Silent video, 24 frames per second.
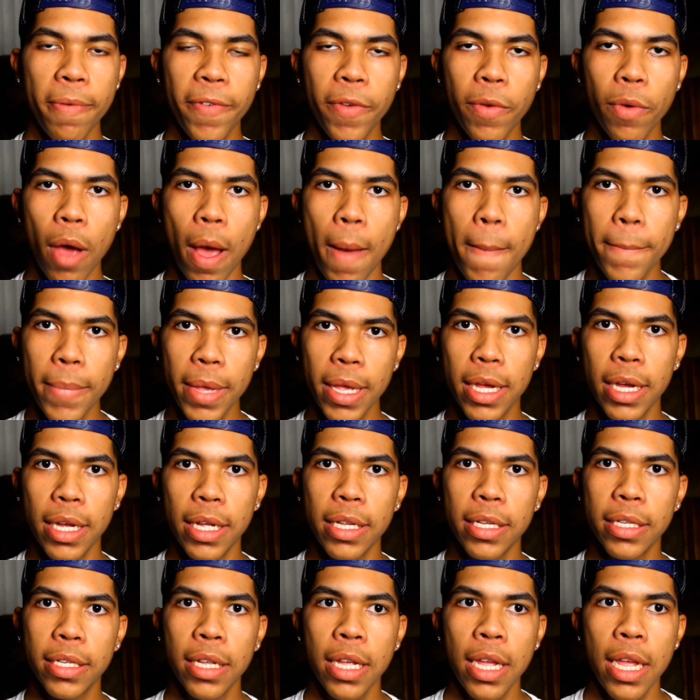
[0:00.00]
if you want,
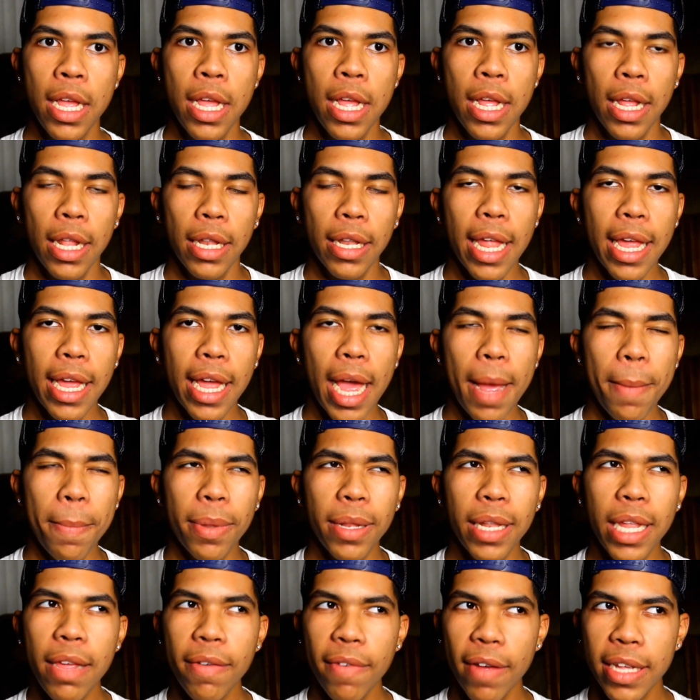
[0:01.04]
because like I
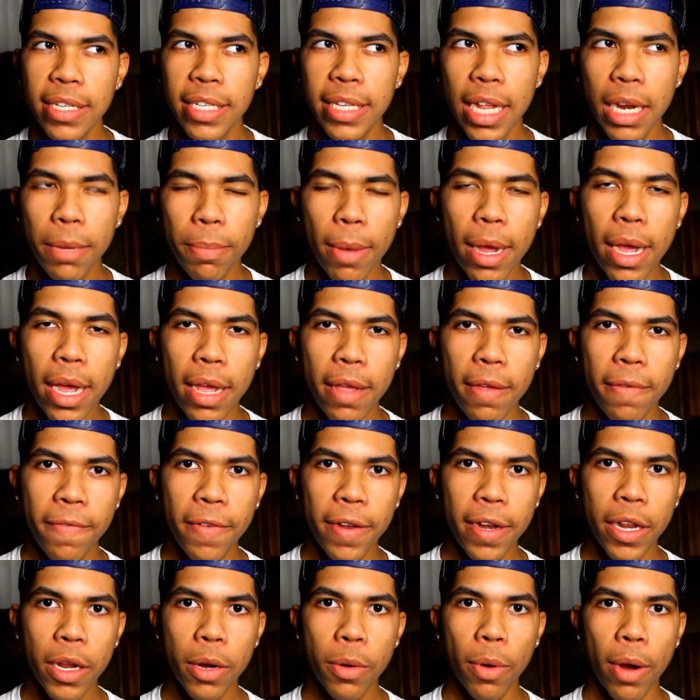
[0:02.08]
believe I said in my
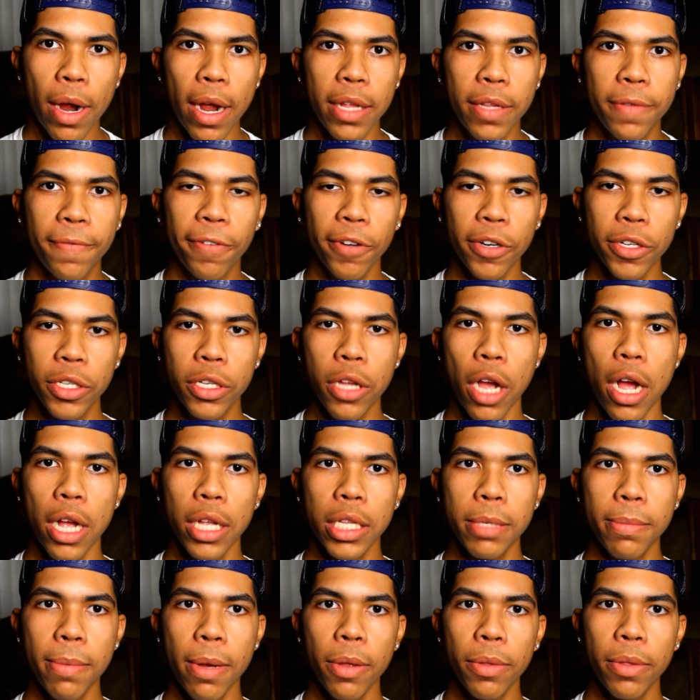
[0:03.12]
video where I first
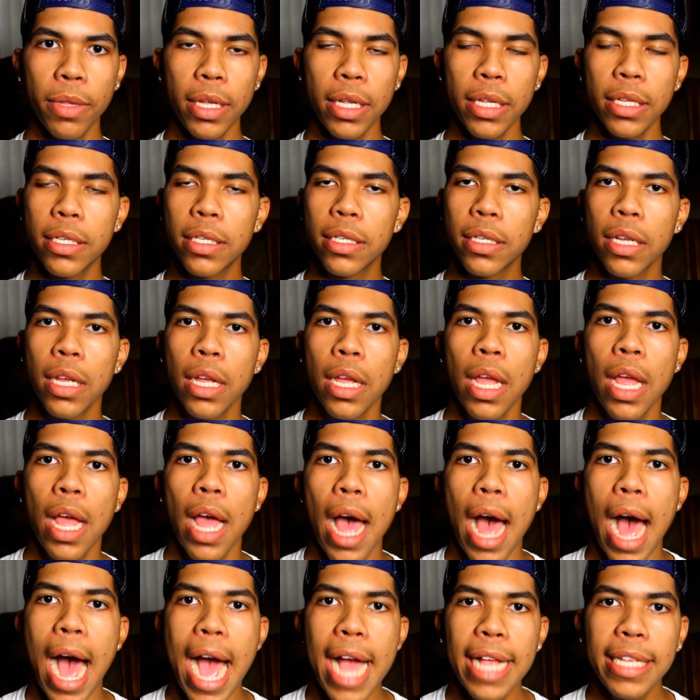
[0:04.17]
talked about this,
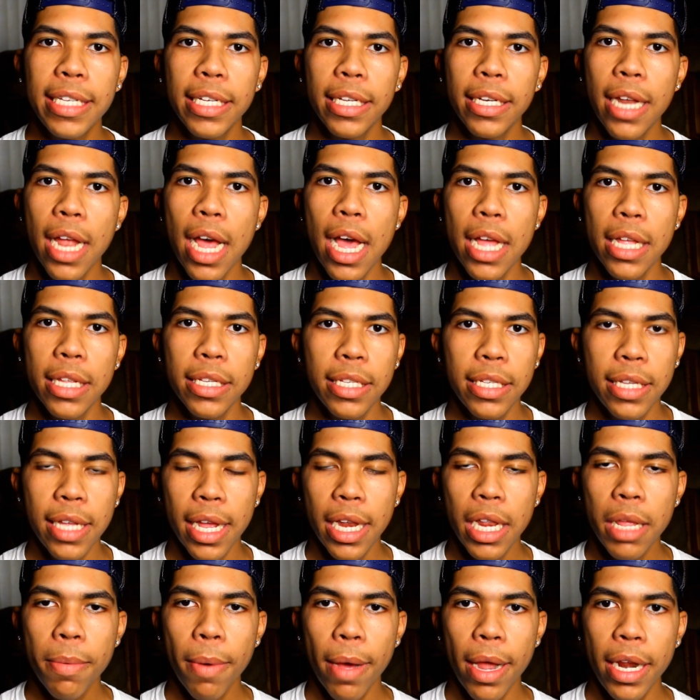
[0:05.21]
I did not see
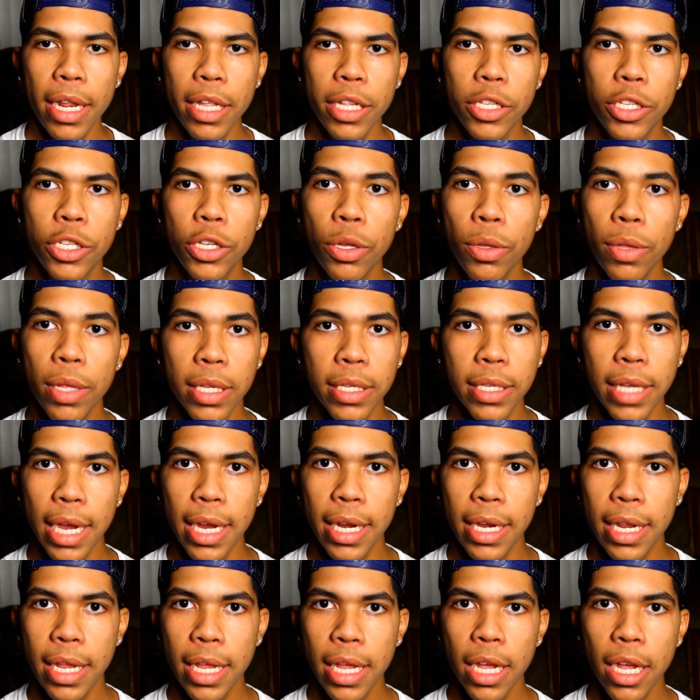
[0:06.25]
anybody do this
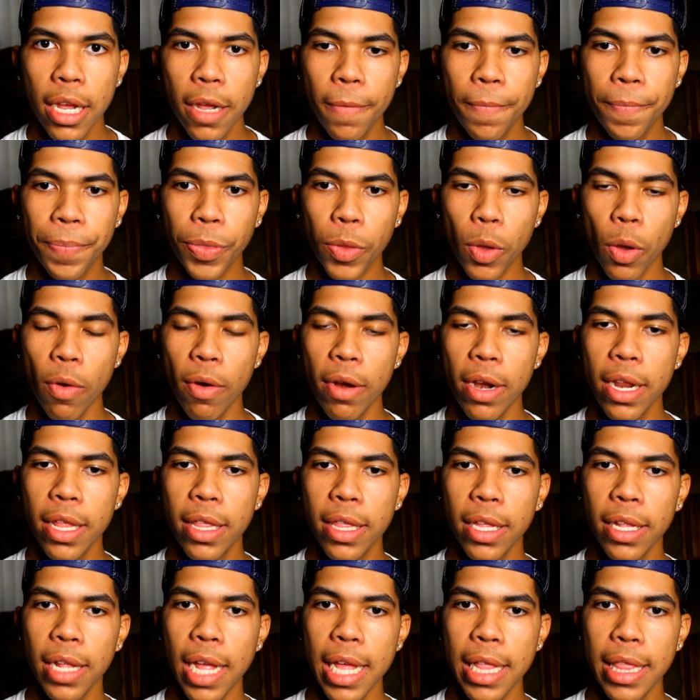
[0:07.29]
idea or
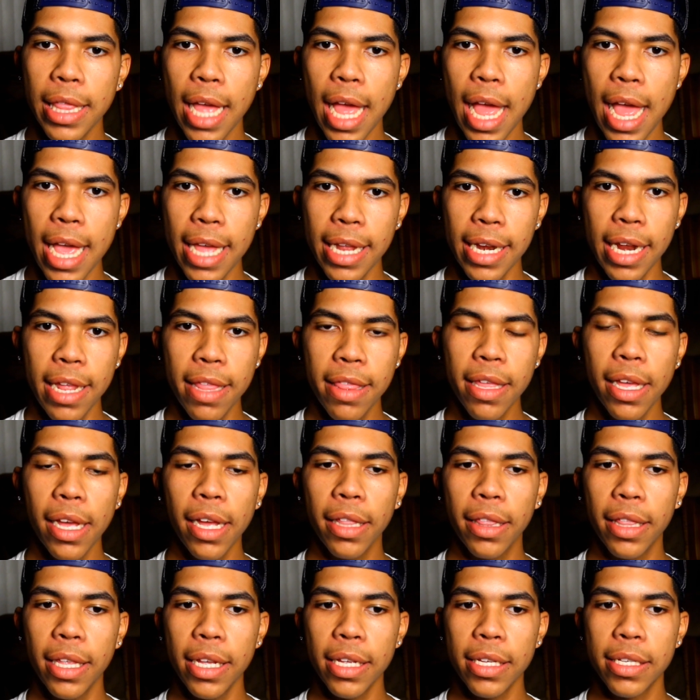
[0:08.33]
anything like that, and I
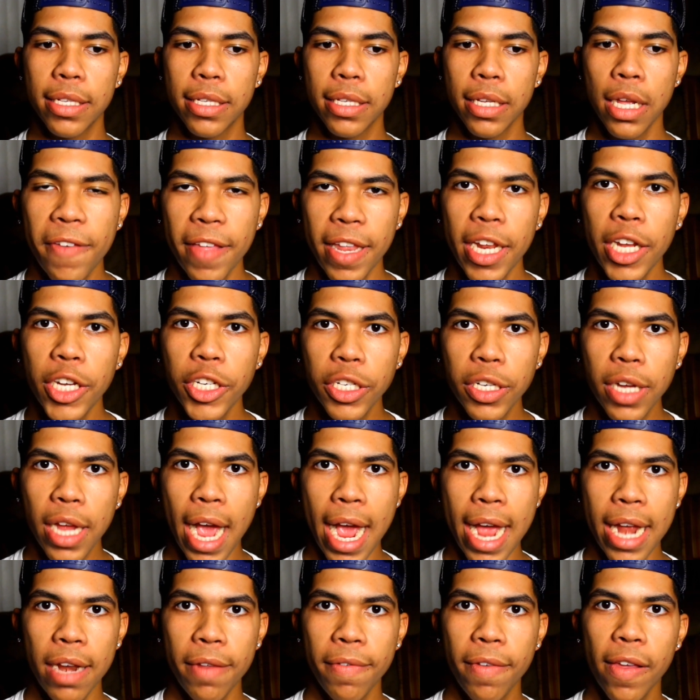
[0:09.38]
think this finish
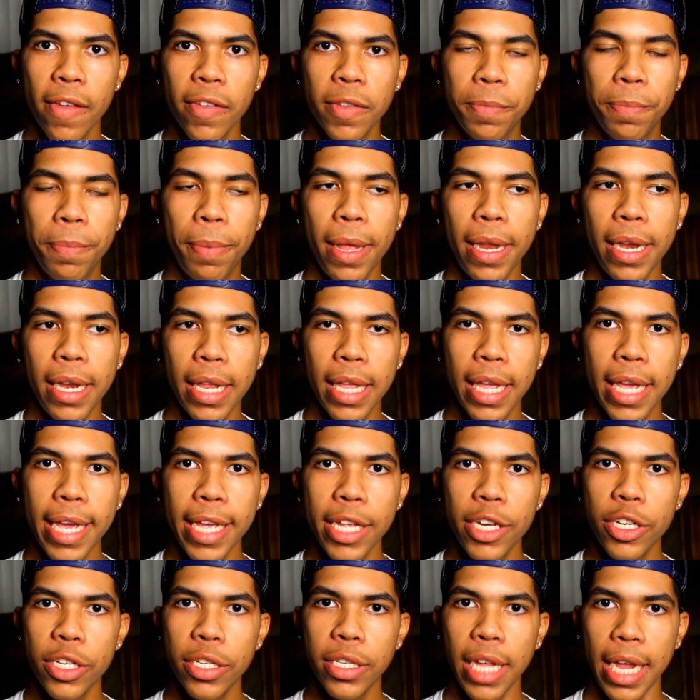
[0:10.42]
kind of gives bin
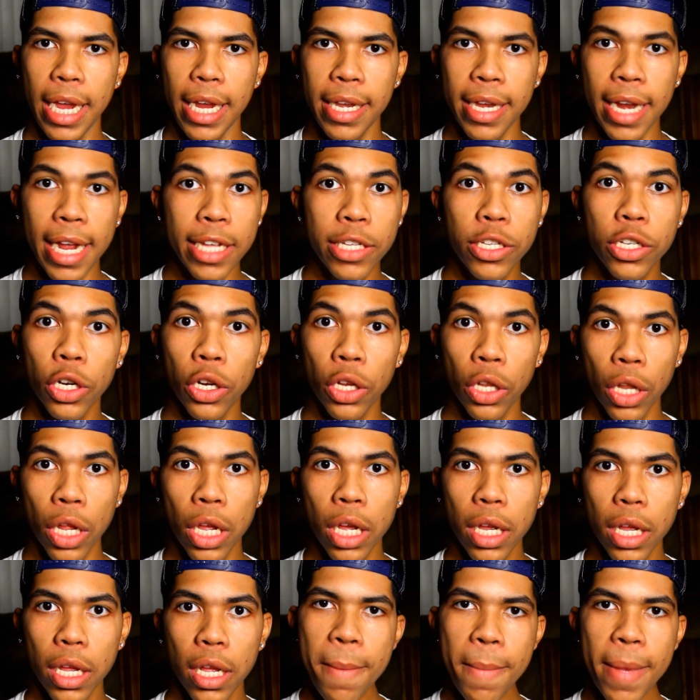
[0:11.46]
cages a nicer
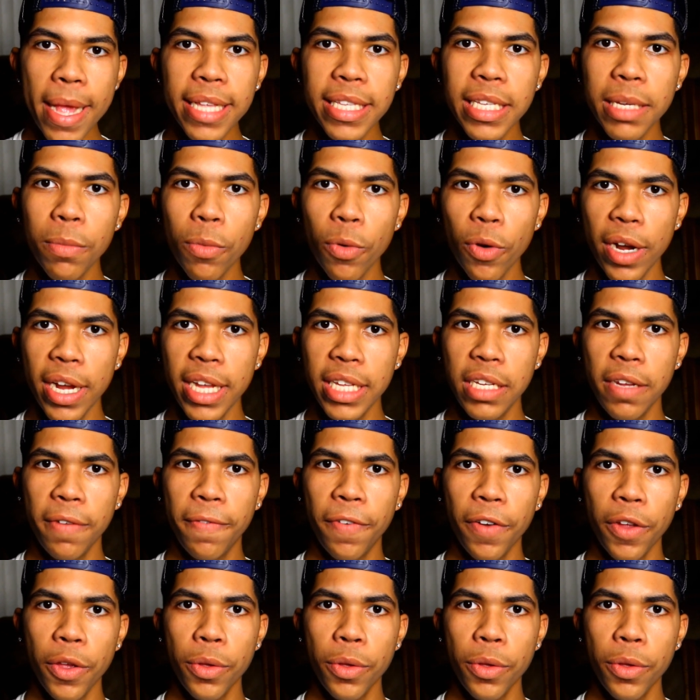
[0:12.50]
look. It makes it more easy for